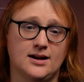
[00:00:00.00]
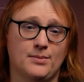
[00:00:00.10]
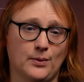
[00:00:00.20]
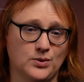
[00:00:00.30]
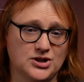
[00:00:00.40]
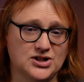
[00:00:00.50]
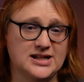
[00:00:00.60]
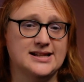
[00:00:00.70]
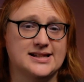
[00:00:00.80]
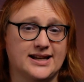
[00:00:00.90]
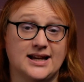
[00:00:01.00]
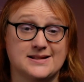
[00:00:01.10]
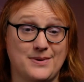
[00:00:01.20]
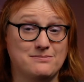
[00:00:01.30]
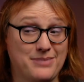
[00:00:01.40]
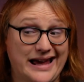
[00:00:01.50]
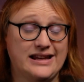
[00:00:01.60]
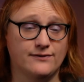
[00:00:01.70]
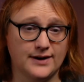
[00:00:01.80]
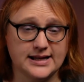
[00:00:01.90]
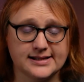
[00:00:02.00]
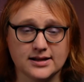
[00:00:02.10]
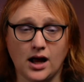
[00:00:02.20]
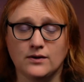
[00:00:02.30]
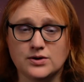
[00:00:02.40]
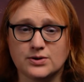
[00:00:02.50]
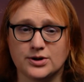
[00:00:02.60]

but which Nissan has been painfully slow to